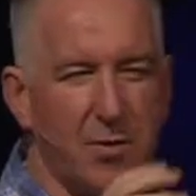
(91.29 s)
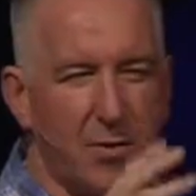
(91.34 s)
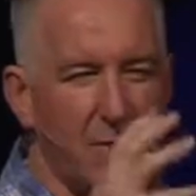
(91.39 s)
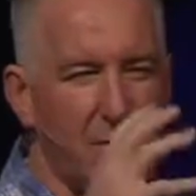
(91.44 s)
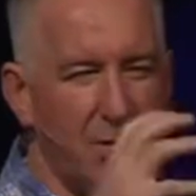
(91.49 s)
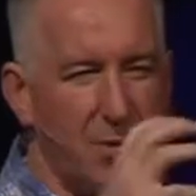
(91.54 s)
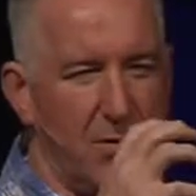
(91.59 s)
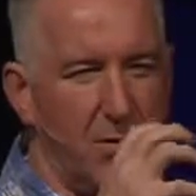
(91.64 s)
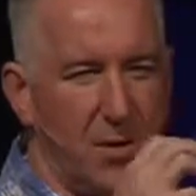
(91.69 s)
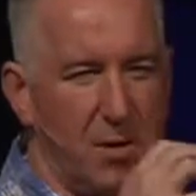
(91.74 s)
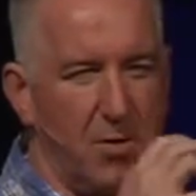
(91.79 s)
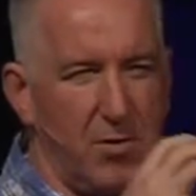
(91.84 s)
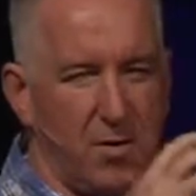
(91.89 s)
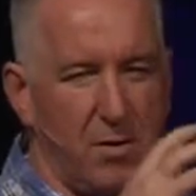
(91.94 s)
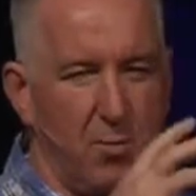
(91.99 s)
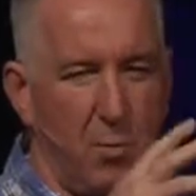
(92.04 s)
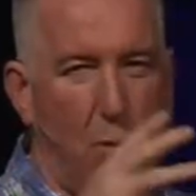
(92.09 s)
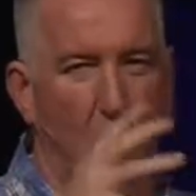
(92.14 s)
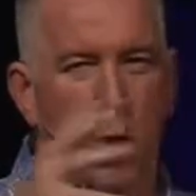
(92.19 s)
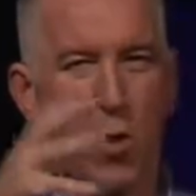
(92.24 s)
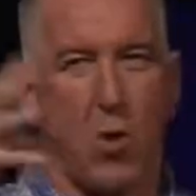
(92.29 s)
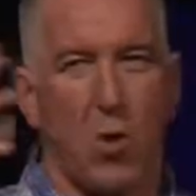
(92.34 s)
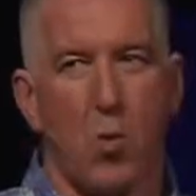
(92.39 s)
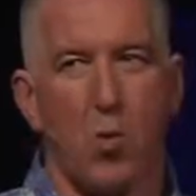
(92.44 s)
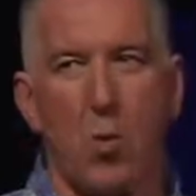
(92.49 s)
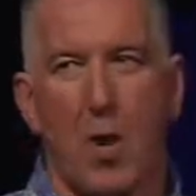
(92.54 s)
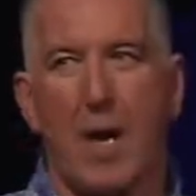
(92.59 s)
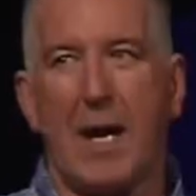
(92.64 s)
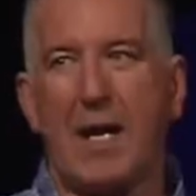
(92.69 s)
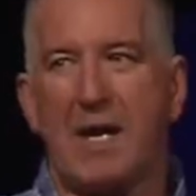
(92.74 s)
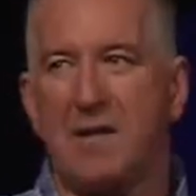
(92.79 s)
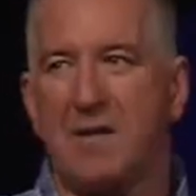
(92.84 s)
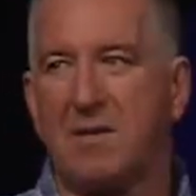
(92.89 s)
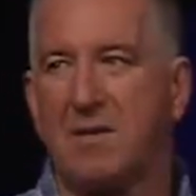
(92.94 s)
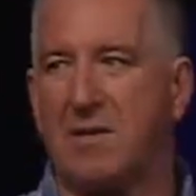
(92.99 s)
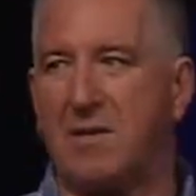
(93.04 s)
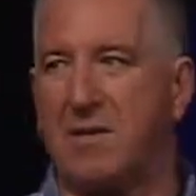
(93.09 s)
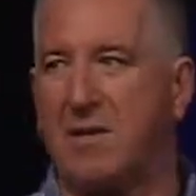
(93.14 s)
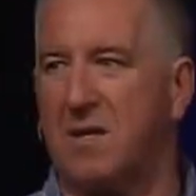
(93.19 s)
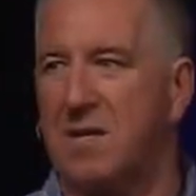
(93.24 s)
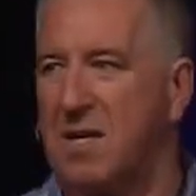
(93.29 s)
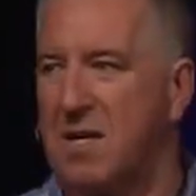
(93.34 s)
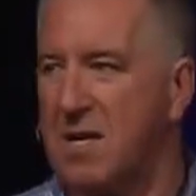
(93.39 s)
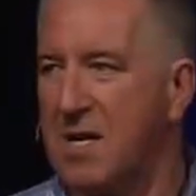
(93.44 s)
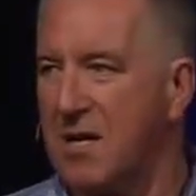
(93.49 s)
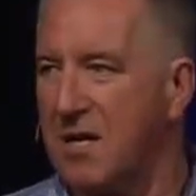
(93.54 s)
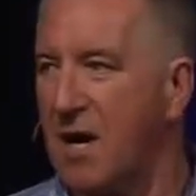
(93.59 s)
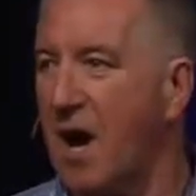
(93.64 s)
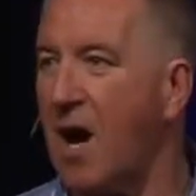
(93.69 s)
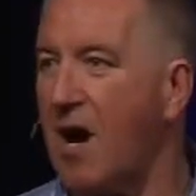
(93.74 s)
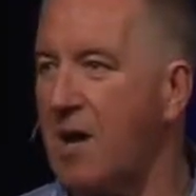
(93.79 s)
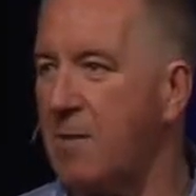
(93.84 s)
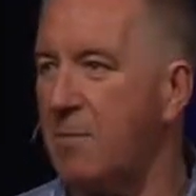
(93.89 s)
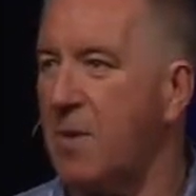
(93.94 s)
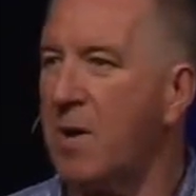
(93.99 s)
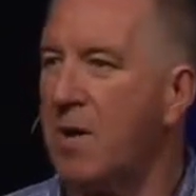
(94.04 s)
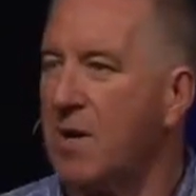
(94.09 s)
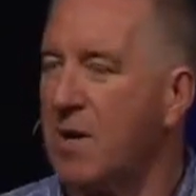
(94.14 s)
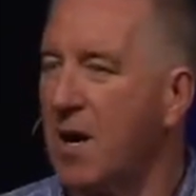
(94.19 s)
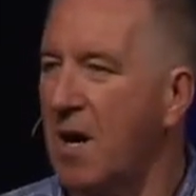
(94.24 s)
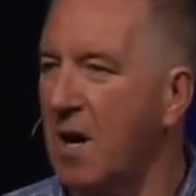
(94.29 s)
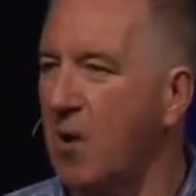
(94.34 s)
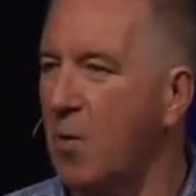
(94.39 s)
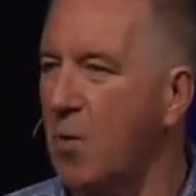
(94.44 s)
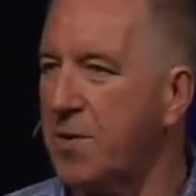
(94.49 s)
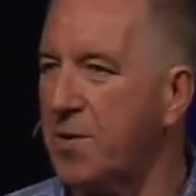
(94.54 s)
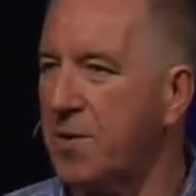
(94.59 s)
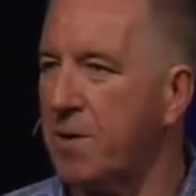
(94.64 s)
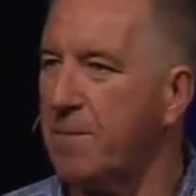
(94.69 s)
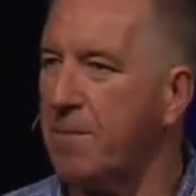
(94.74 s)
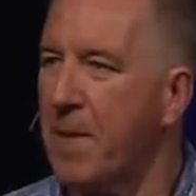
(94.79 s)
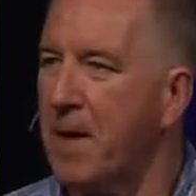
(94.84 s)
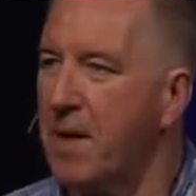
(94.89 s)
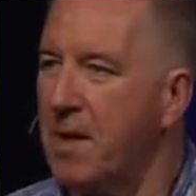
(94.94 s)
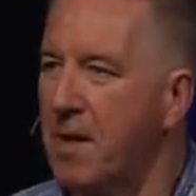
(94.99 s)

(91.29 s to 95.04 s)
There's more radiance to come with him.